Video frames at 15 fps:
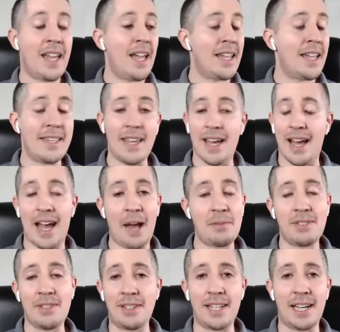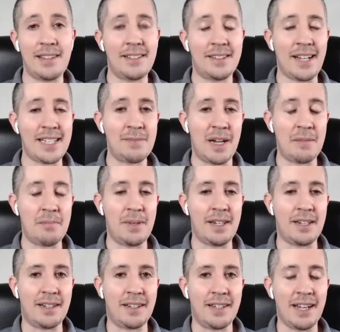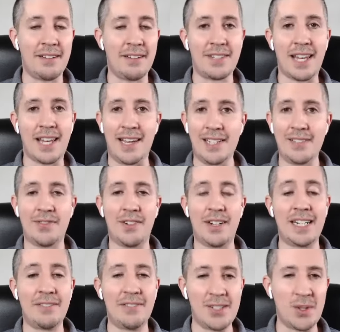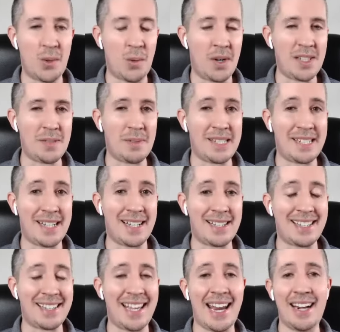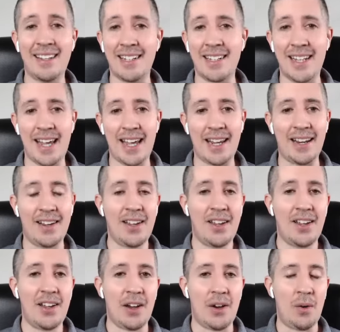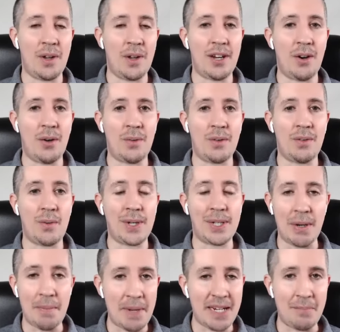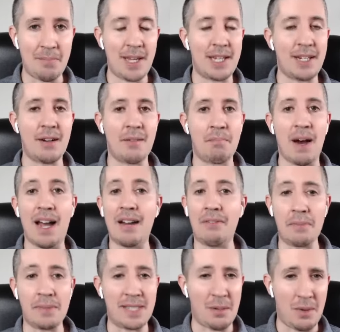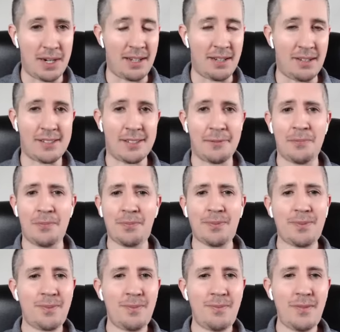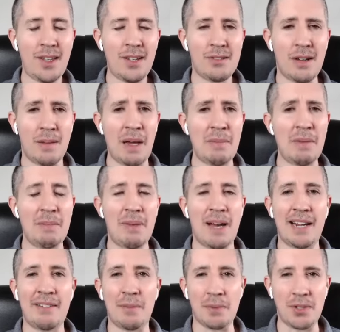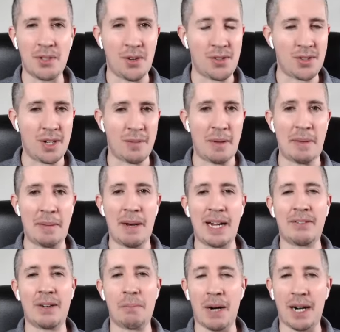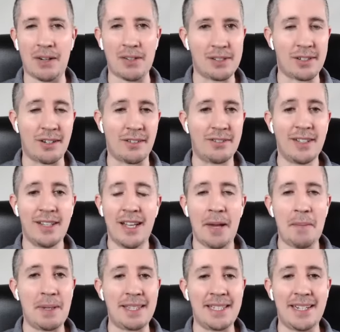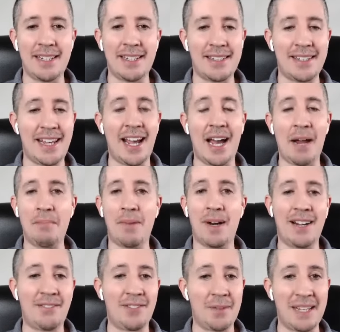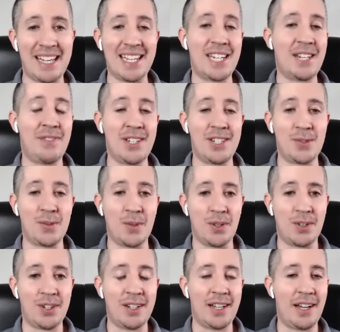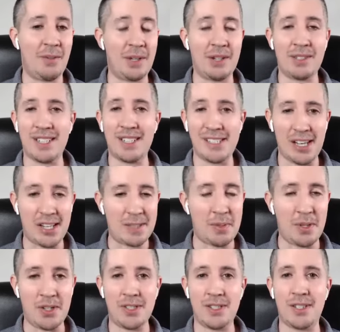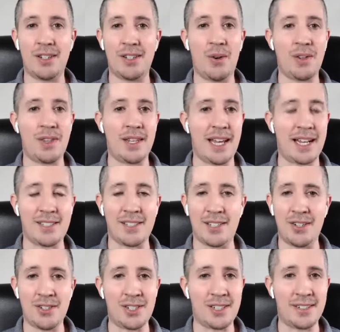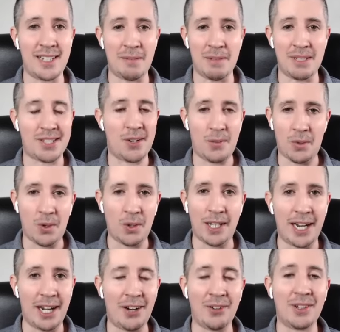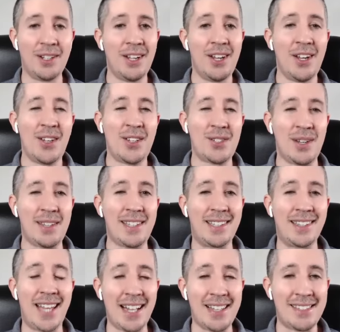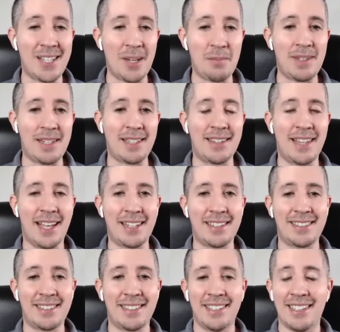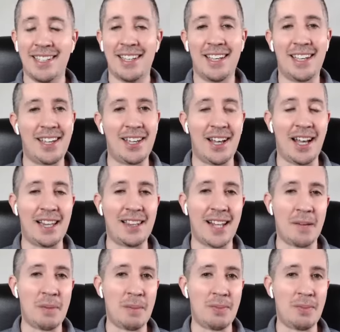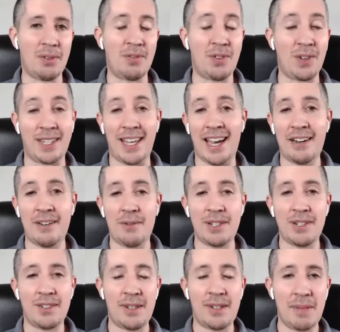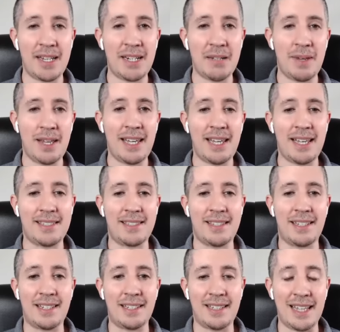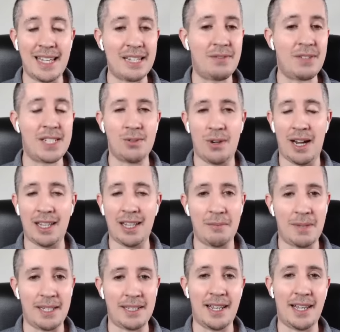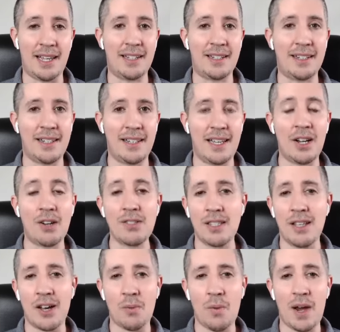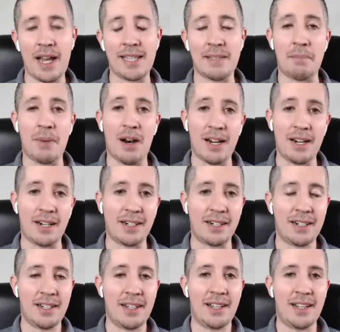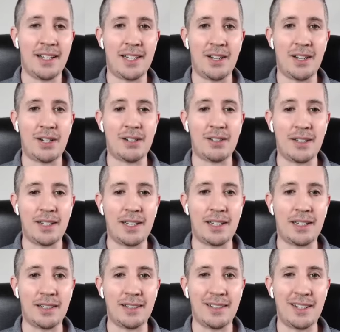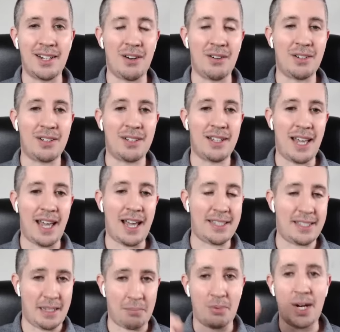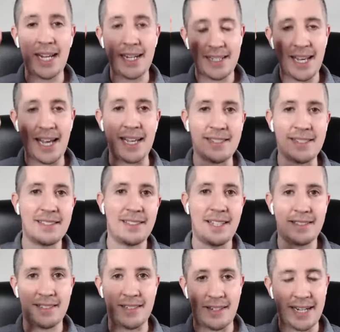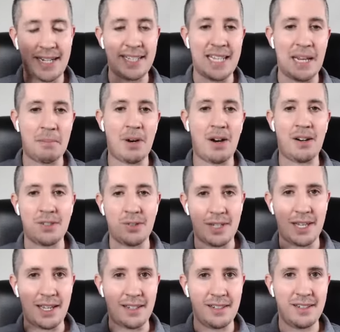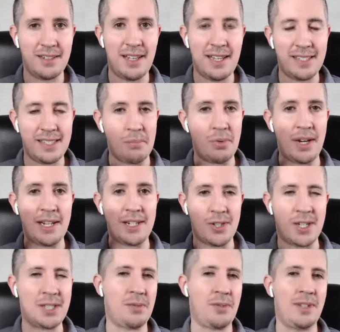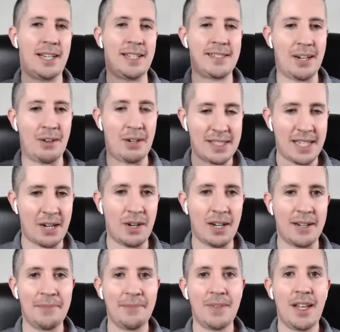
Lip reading: Yeah, absolutely. I think that's my big kind of case for individual ones, because at the end of the day, well, when you're B2B, you're buying from someone else. So I might be buying from Thunes or I might be buying from Microsoft, but at the end of the day, I'm buying from the individual, whether it's a salesperson or the execution team that's going to roll it out. So I think that's something that a lot of people forget when they're doing B2B is the individual element. And it goes a long way as a buyer. You're looking, as the brand, yes, that's you're taking that box. Okay, is the brand trustworthy, et cetera, et cetera.